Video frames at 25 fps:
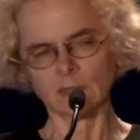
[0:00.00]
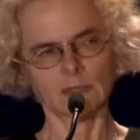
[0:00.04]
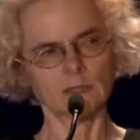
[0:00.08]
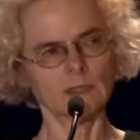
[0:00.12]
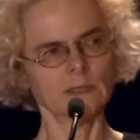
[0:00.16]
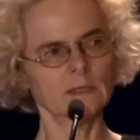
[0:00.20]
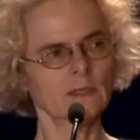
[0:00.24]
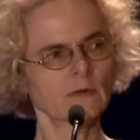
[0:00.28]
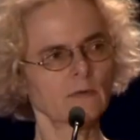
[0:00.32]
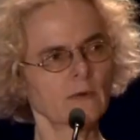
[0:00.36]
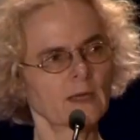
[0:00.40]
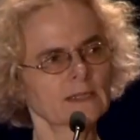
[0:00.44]

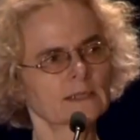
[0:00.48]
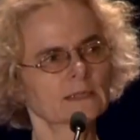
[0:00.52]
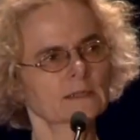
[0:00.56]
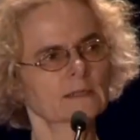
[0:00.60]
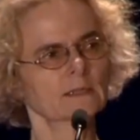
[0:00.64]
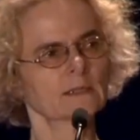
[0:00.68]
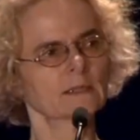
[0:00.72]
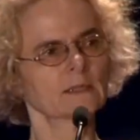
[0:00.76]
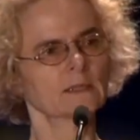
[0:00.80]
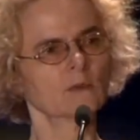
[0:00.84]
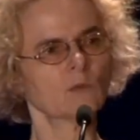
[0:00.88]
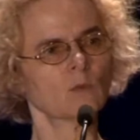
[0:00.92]

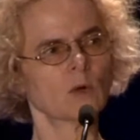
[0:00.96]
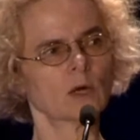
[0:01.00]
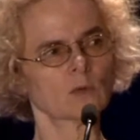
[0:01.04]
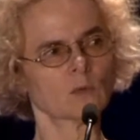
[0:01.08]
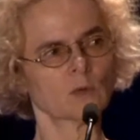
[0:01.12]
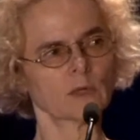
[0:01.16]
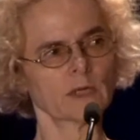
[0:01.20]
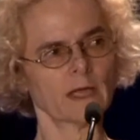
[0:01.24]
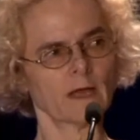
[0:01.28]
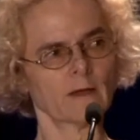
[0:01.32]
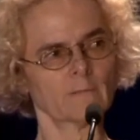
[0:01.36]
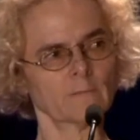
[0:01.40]
Interestingly, what
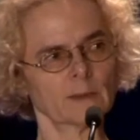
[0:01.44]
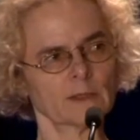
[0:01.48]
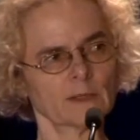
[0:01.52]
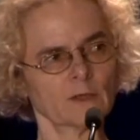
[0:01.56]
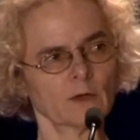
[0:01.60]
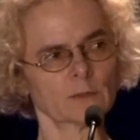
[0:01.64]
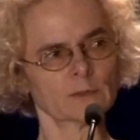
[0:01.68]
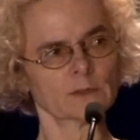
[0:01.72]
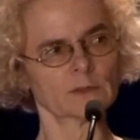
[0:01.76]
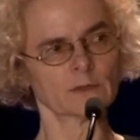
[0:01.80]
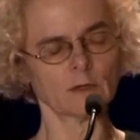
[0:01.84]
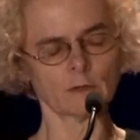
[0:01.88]
we have been
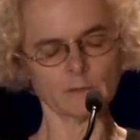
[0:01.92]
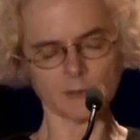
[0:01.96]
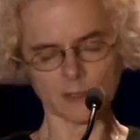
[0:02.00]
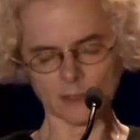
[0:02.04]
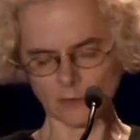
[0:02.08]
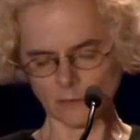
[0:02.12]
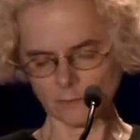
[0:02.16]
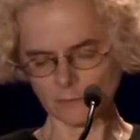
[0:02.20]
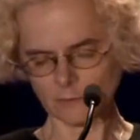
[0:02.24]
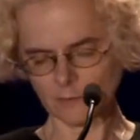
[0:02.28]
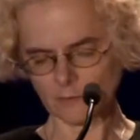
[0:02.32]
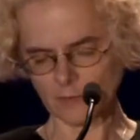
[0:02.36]

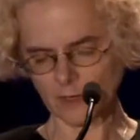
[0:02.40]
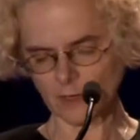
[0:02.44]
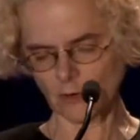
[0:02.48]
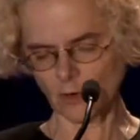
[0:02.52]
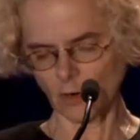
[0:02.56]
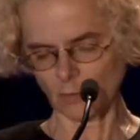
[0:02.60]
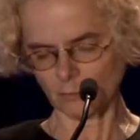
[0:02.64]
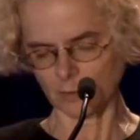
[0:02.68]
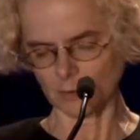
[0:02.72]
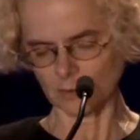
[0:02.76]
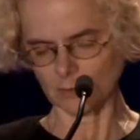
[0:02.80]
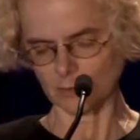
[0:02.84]
observing over
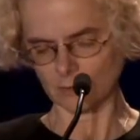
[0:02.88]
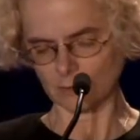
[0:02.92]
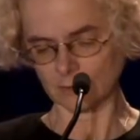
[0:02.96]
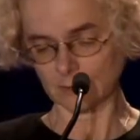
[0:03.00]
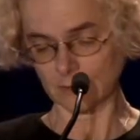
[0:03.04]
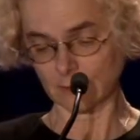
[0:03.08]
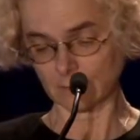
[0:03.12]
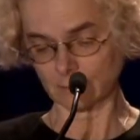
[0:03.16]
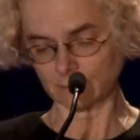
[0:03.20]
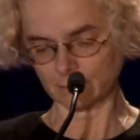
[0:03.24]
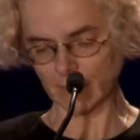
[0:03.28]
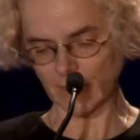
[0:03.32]

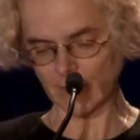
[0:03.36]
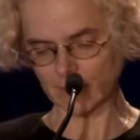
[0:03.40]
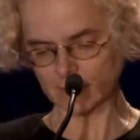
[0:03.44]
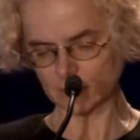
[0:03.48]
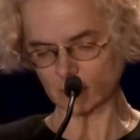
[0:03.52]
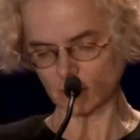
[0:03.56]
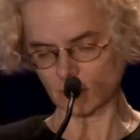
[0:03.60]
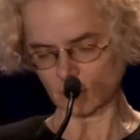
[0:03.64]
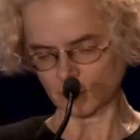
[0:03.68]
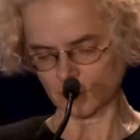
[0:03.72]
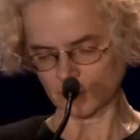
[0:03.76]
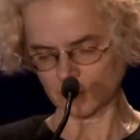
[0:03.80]
the
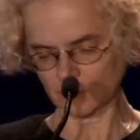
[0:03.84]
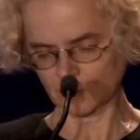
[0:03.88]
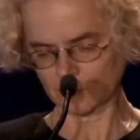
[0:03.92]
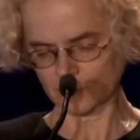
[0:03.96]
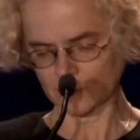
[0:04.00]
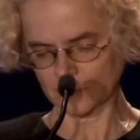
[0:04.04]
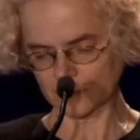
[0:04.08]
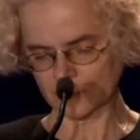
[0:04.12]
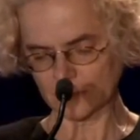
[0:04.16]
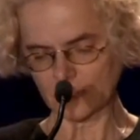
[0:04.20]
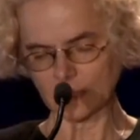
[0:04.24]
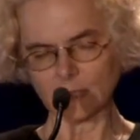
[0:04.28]
past couple of
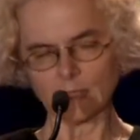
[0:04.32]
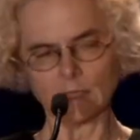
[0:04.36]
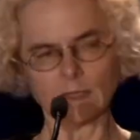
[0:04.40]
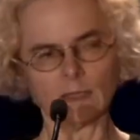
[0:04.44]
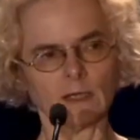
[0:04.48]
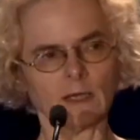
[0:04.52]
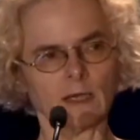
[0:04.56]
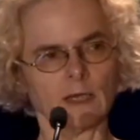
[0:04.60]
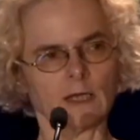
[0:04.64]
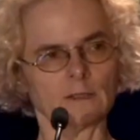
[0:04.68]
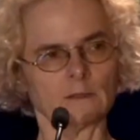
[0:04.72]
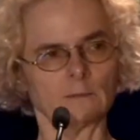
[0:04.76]
years
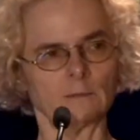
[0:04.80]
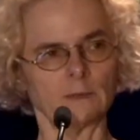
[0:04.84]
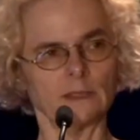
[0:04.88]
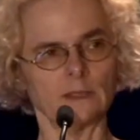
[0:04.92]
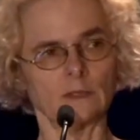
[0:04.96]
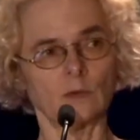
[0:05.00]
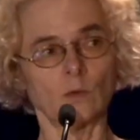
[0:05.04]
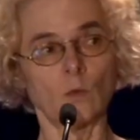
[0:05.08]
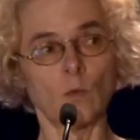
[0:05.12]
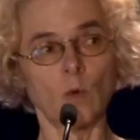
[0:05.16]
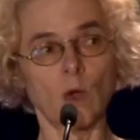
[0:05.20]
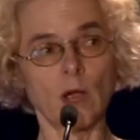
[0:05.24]
has
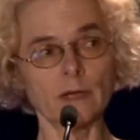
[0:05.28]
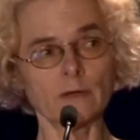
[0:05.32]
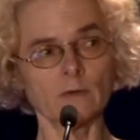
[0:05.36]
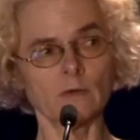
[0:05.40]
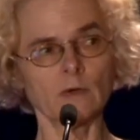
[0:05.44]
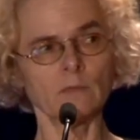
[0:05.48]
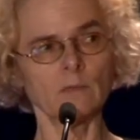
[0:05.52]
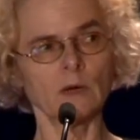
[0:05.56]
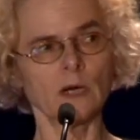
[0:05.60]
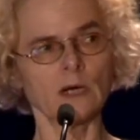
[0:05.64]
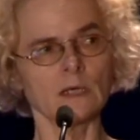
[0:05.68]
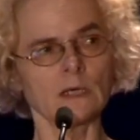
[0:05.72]
been quite
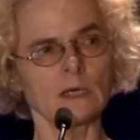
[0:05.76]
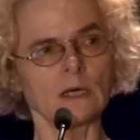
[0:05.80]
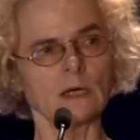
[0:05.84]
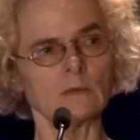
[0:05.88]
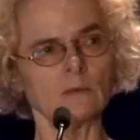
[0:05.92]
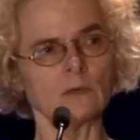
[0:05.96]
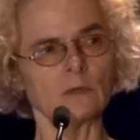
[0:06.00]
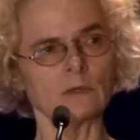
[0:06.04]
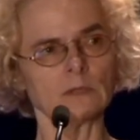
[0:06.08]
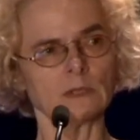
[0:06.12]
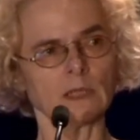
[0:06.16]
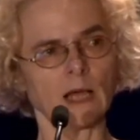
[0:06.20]

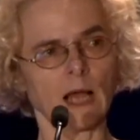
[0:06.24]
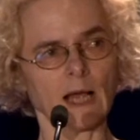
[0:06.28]
remarkable,